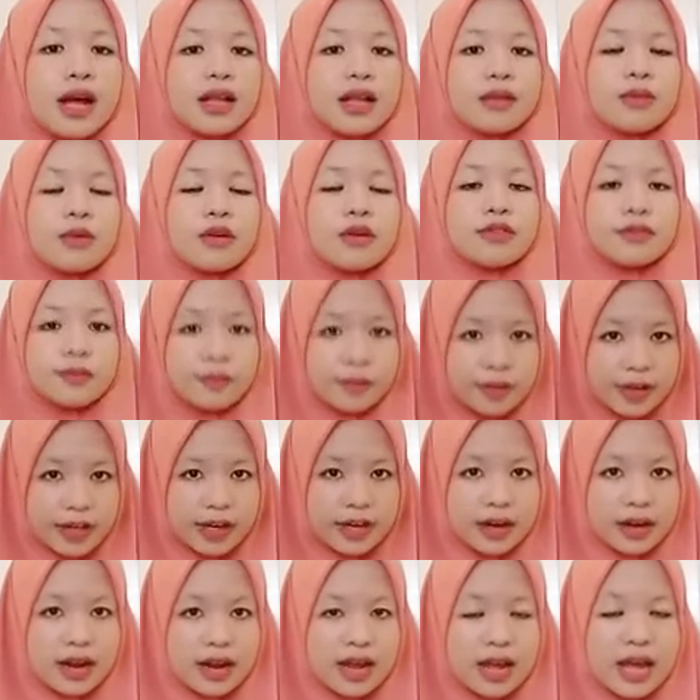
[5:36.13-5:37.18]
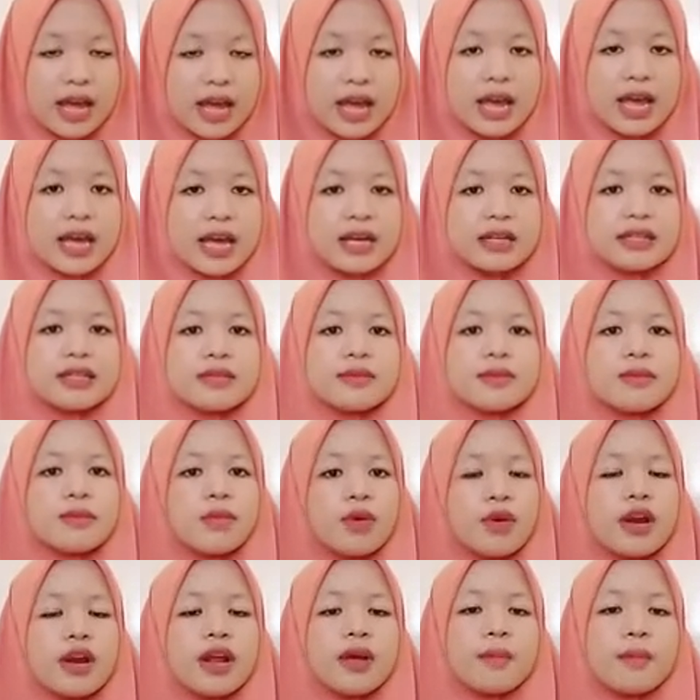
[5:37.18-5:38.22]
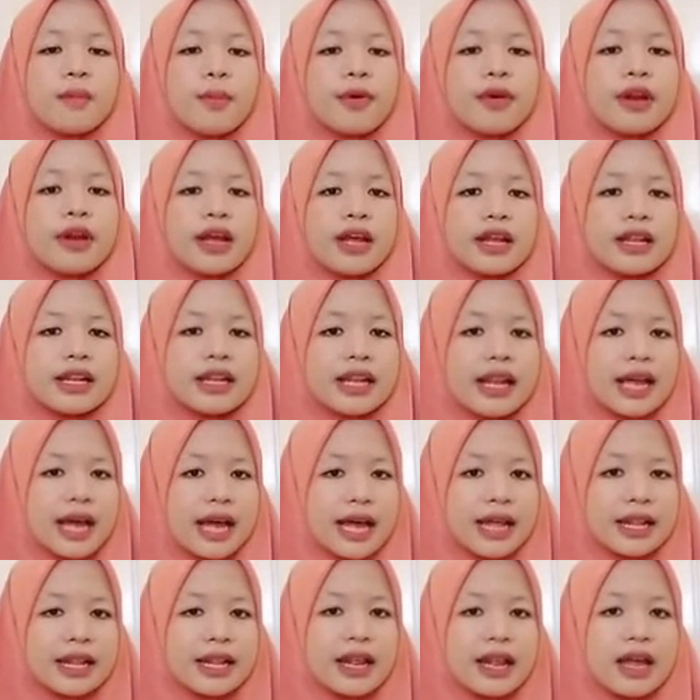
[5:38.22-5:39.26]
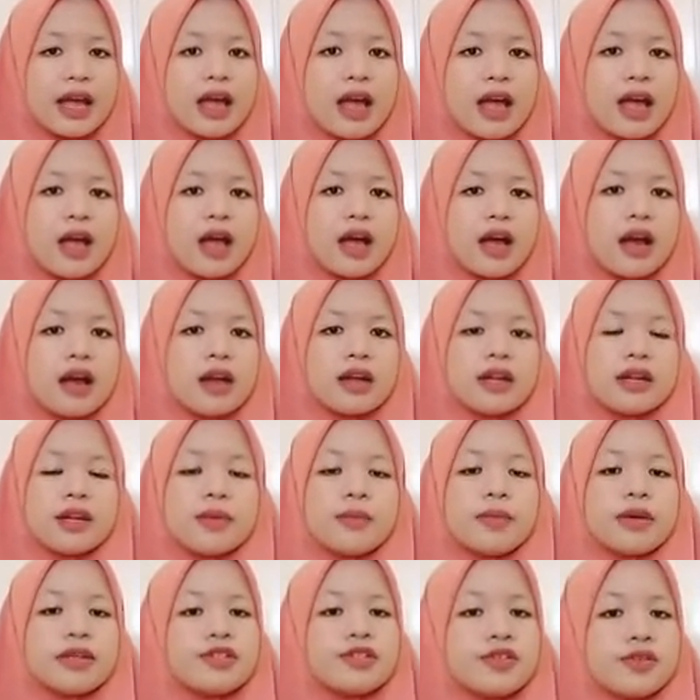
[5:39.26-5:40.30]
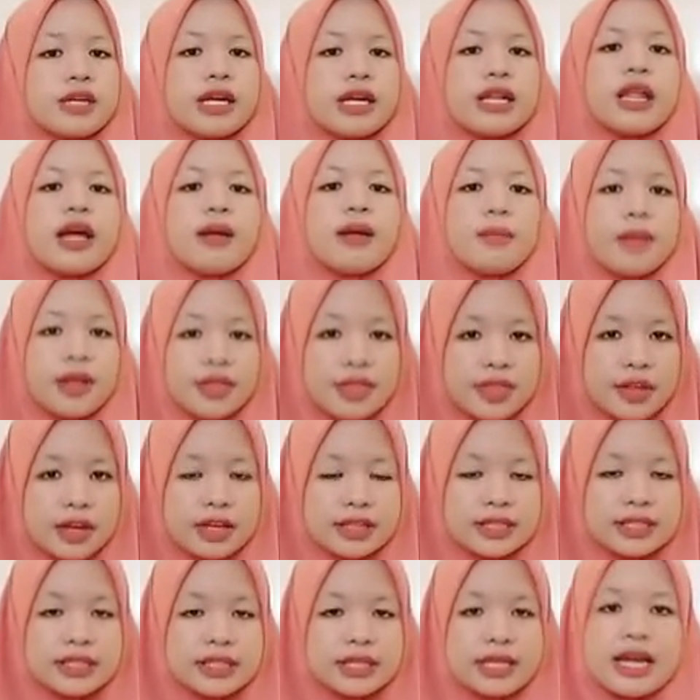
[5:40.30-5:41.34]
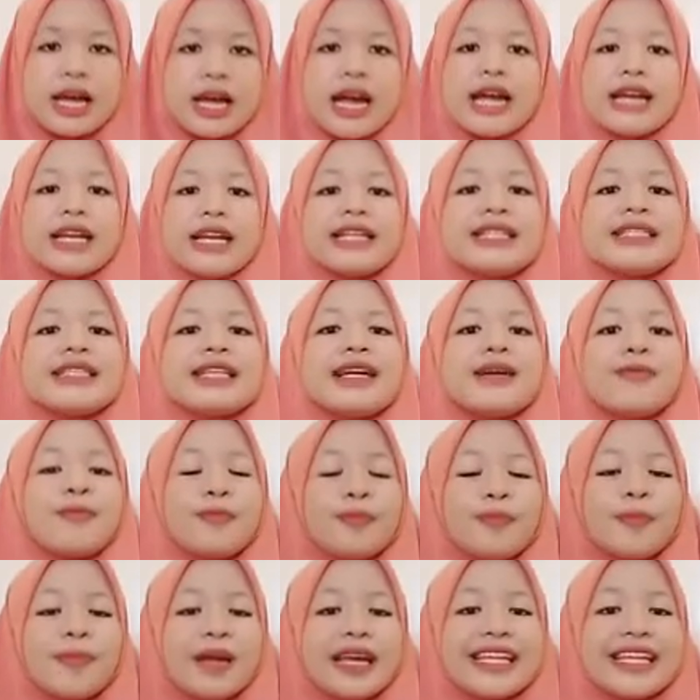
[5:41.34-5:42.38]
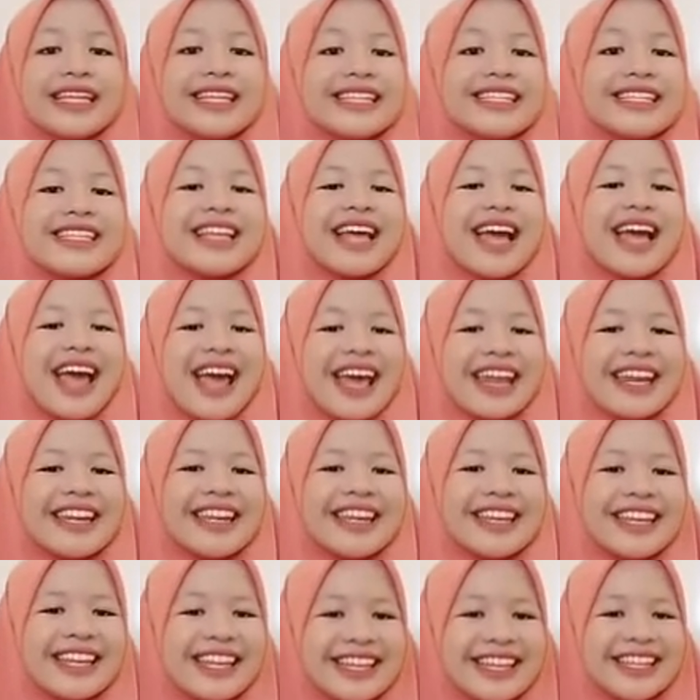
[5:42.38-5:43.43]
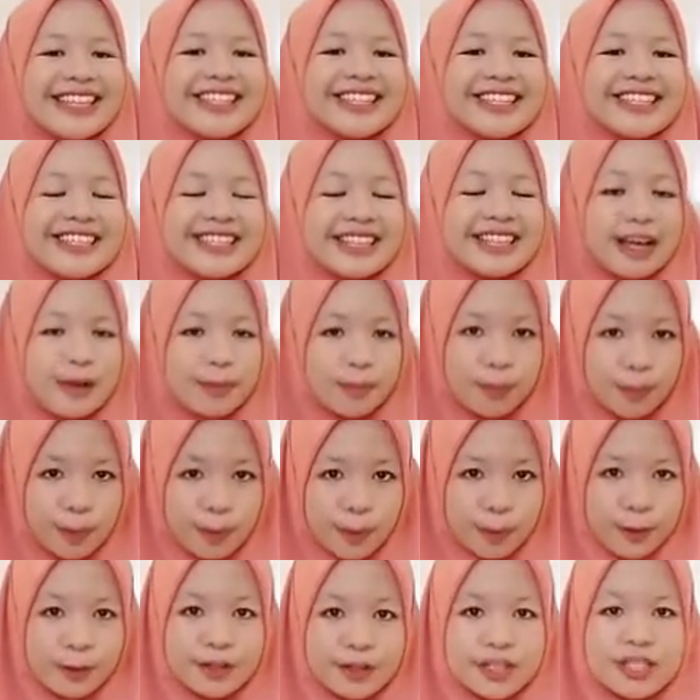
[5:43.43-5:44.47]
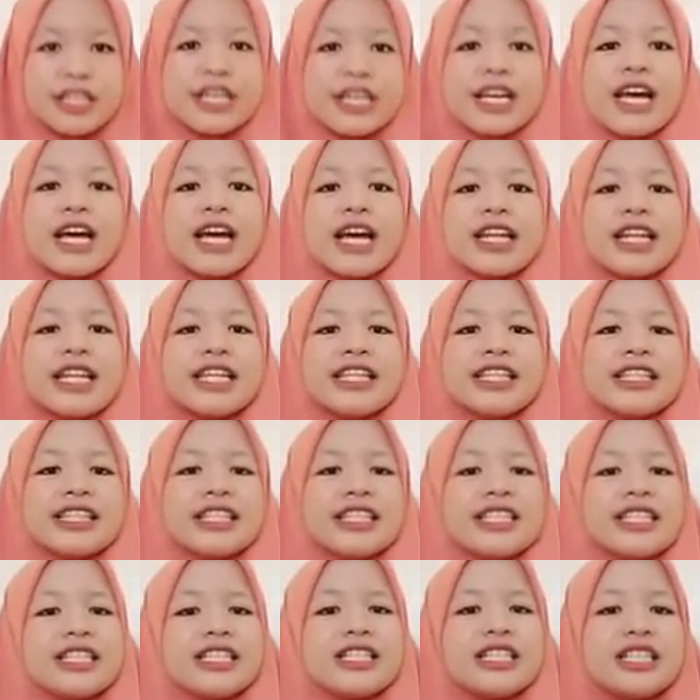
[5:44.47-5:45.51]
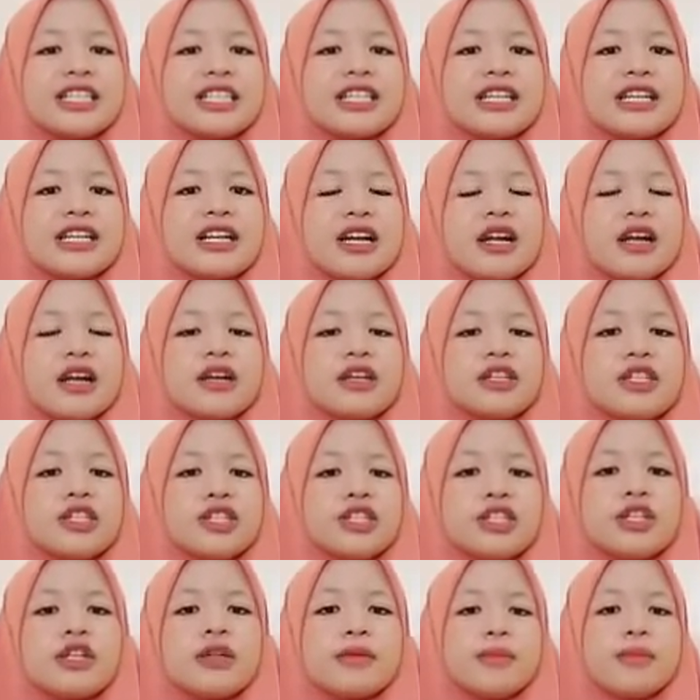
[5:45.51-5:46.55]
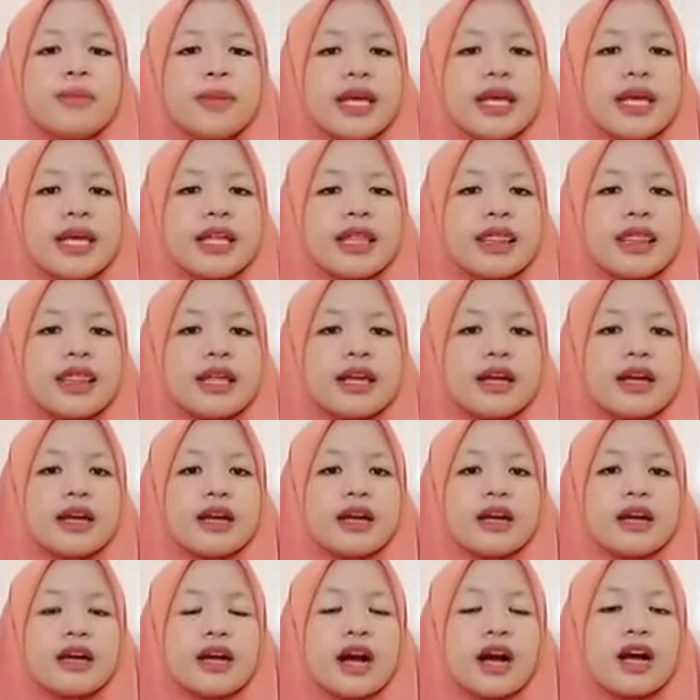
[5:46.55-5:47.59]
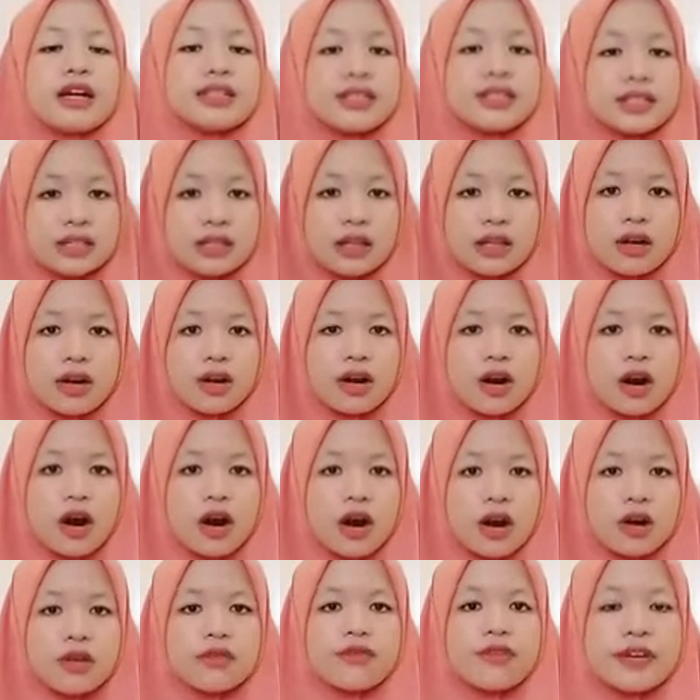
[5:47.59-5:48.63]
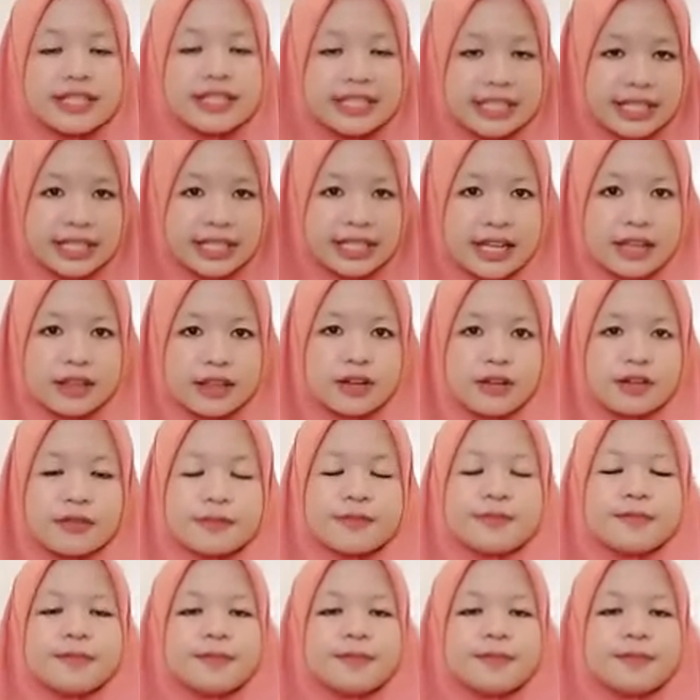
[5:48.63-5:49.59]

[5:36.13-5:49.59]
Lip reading: atmosphere is more important than the material and methods. And in this approach, the teacher should be the counselor or facilitator.